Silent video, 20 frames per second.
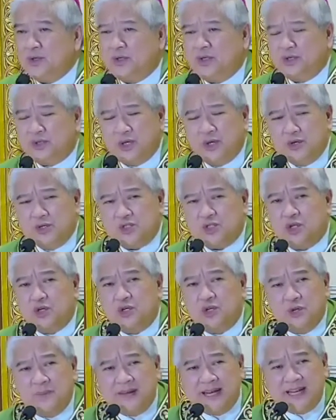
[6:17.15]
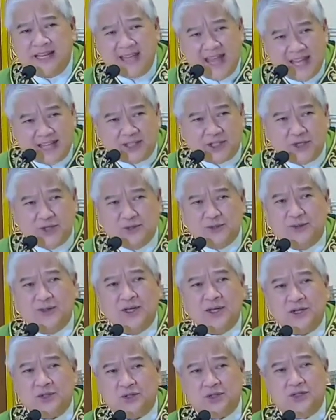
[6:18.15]
to those who humiliate you,
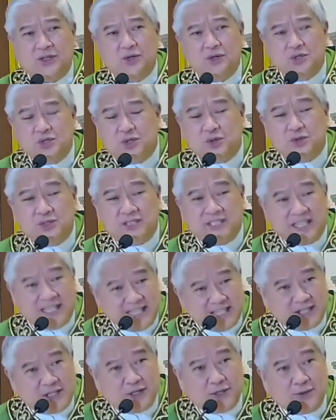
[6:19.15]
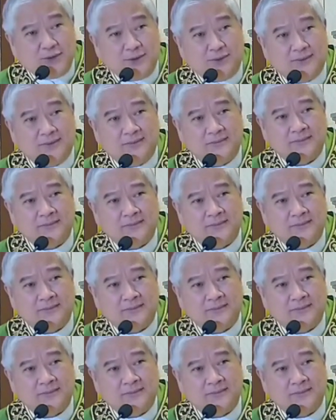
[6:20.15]
to those who cheat you.